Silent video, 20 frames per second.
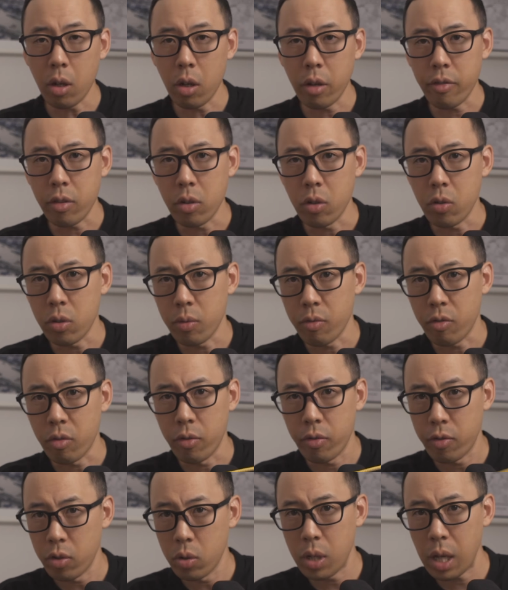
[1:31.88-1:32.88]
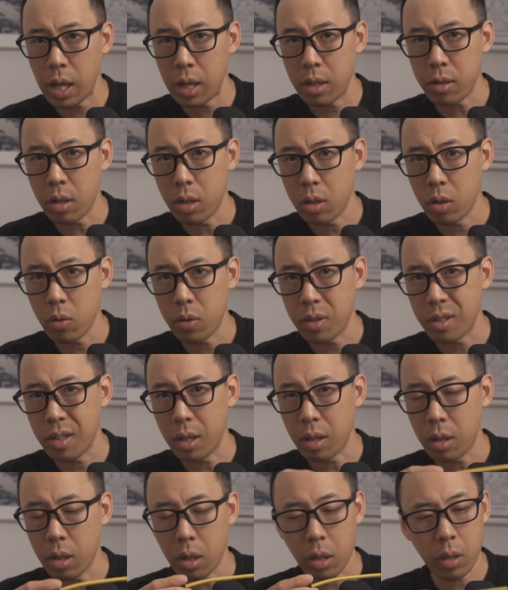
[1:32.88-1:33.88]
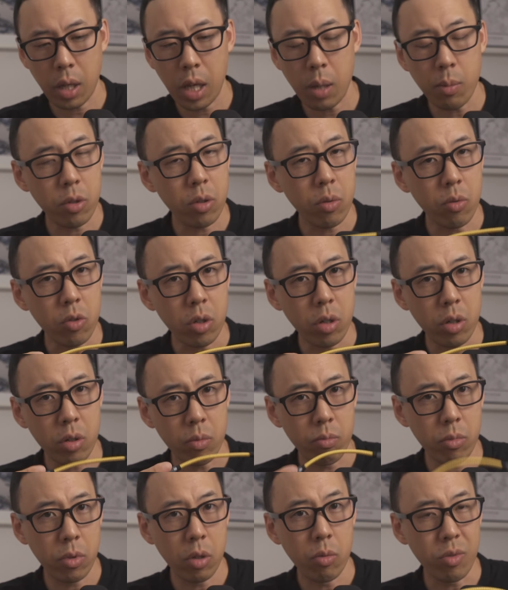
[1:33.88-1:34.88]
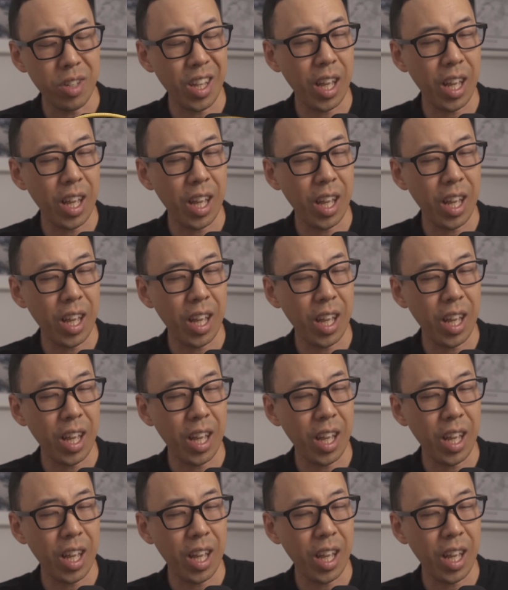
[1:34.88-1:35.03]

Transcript: after using for a few days, I noticed that the cables don't